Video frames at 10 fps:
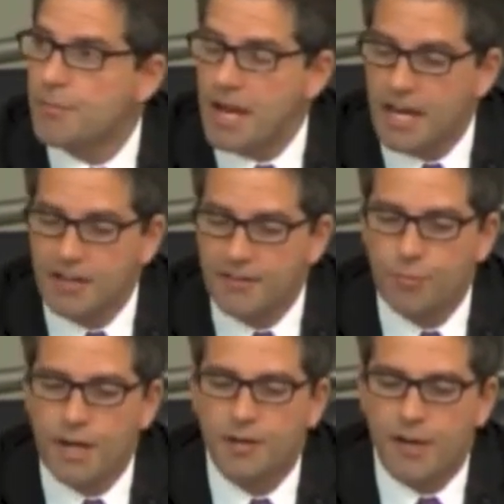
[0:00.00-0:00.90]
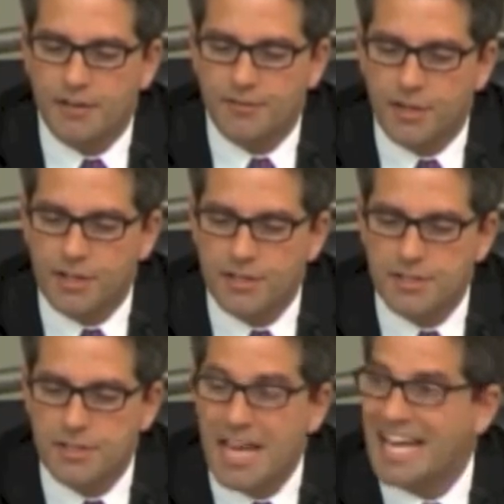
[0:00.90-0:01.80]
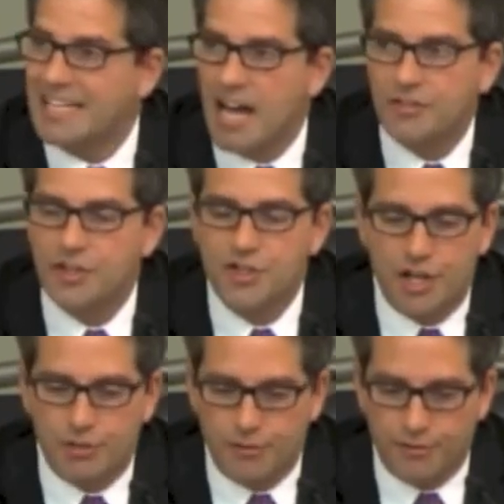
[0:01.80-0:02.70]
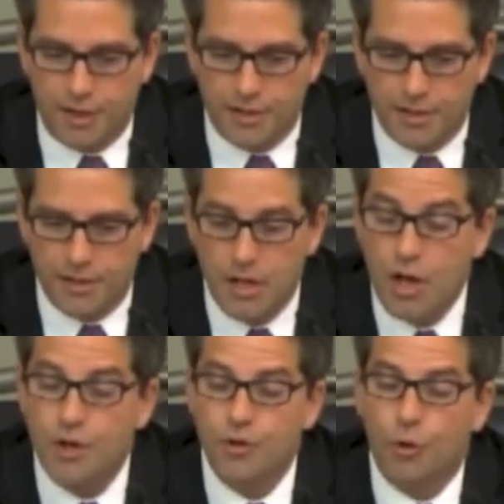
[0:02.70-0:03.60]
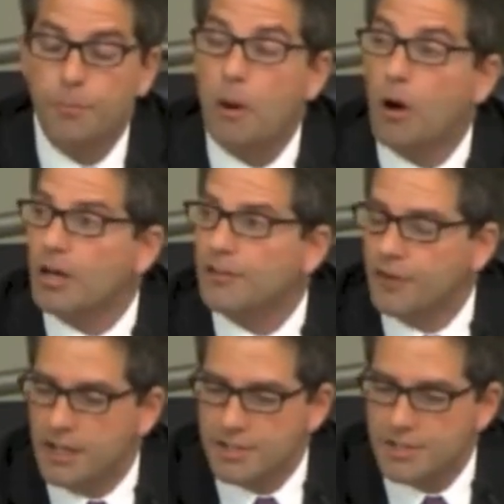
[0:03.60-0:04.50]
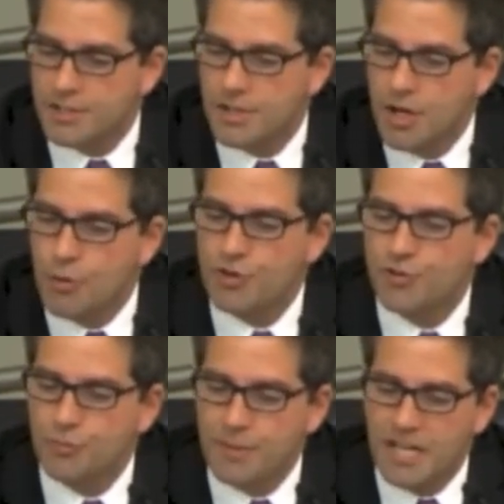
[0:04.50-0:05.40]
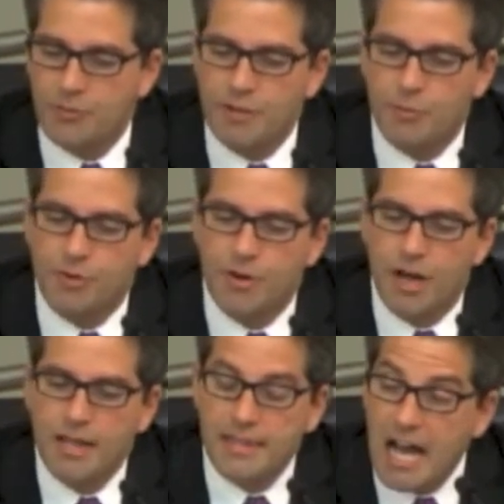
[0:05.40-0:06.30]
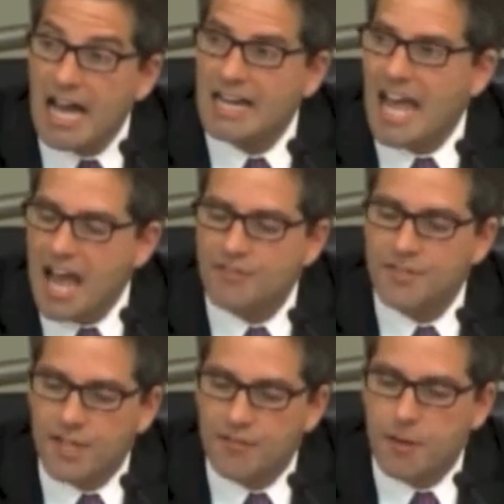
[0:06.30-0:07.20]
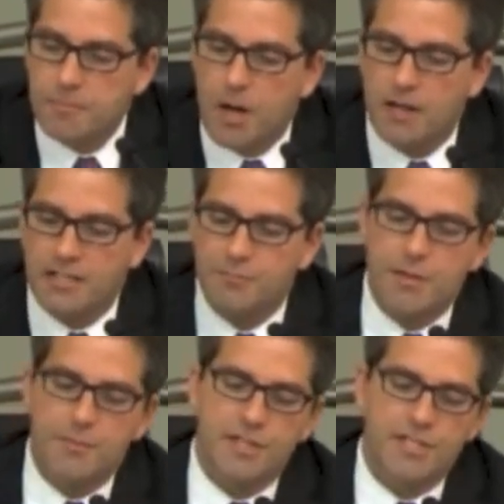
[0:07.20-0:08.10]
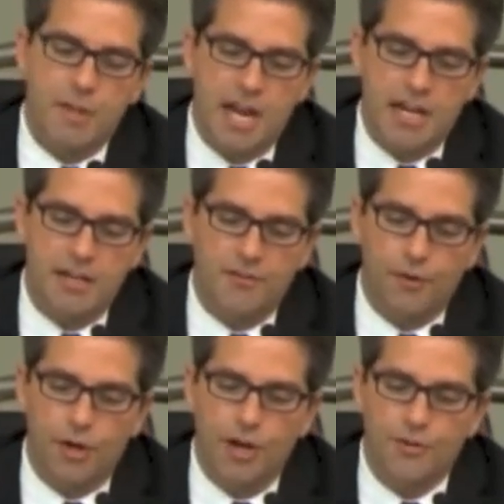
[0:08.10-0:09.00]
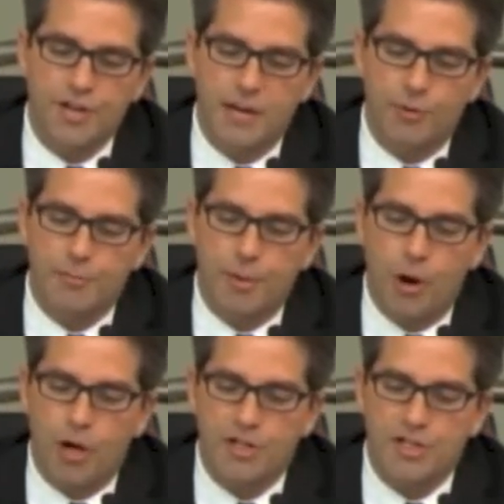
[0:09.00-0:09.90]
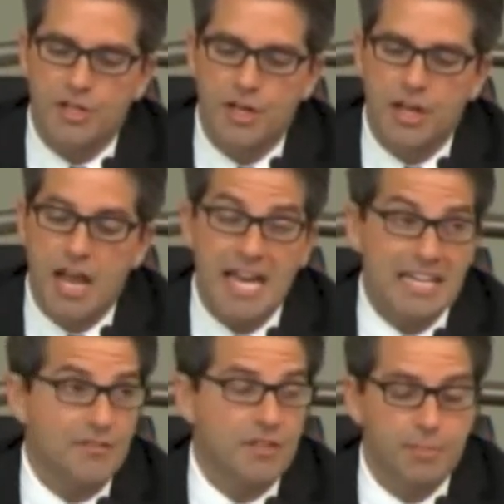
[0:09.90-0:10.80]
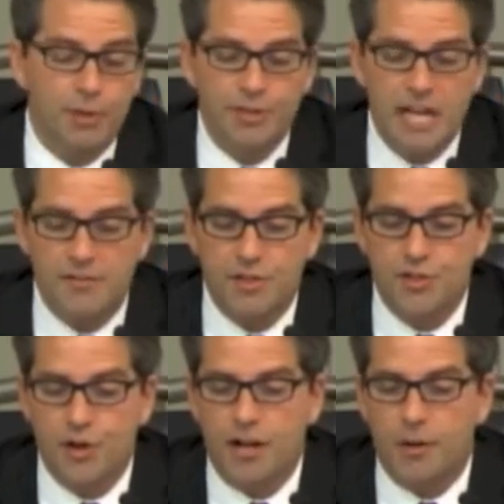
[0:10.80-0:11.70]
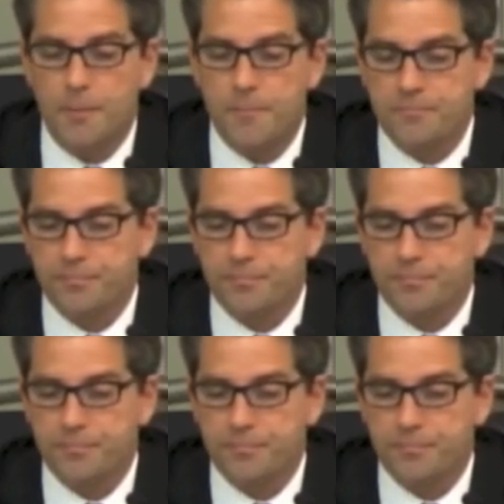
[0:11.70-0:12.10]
paid for by grant funds and not the general fund, nor park funds, which will mean we will not have to give up on commitments made for other neighboring parks and even the build out of the trail.